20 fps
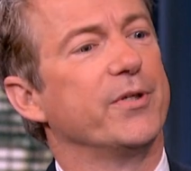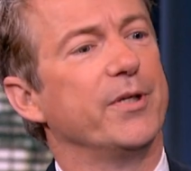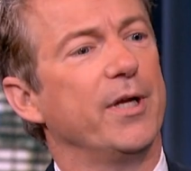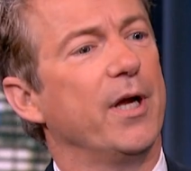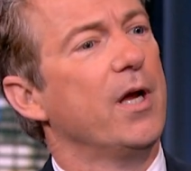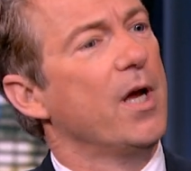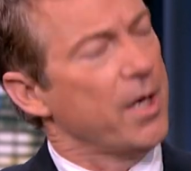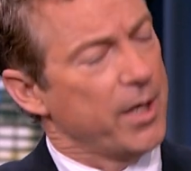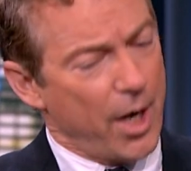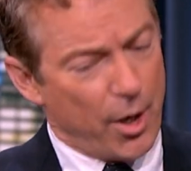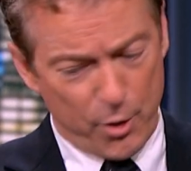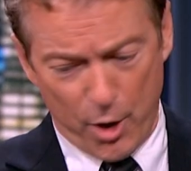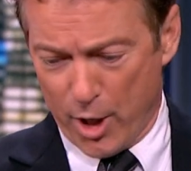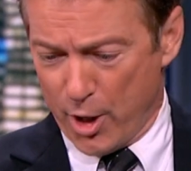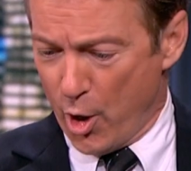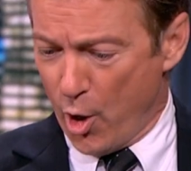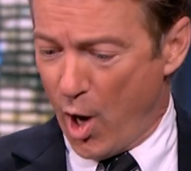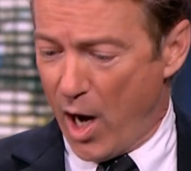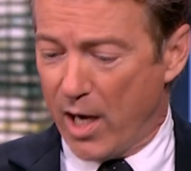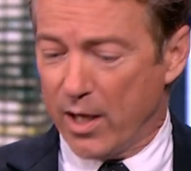No, you ju- no, you no,
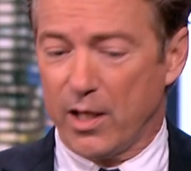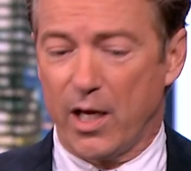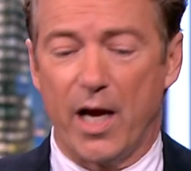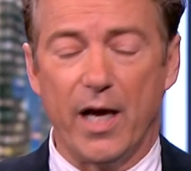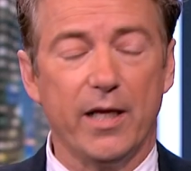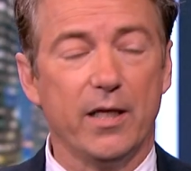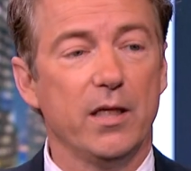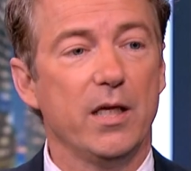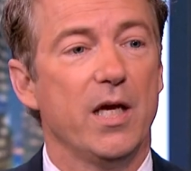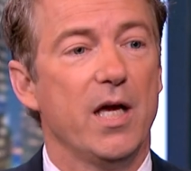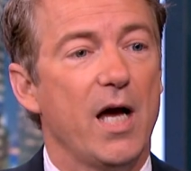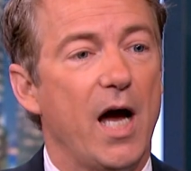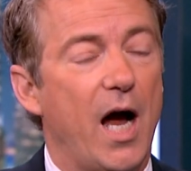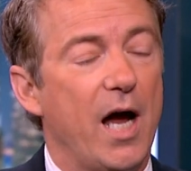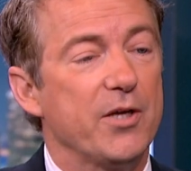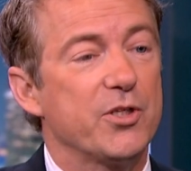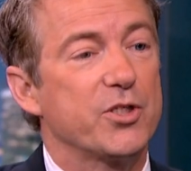no. I, I, I,